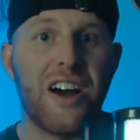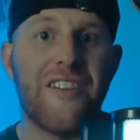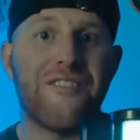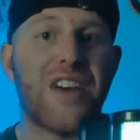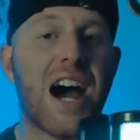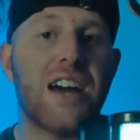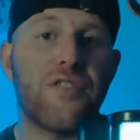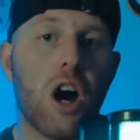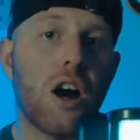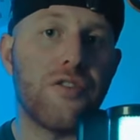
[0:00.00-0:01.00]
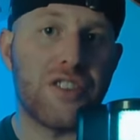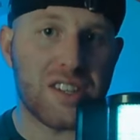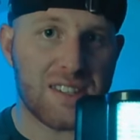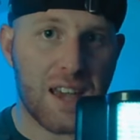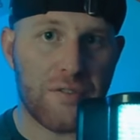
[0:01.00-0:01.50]
5 of the
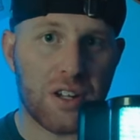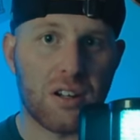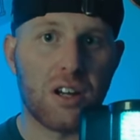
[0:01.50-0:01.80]
7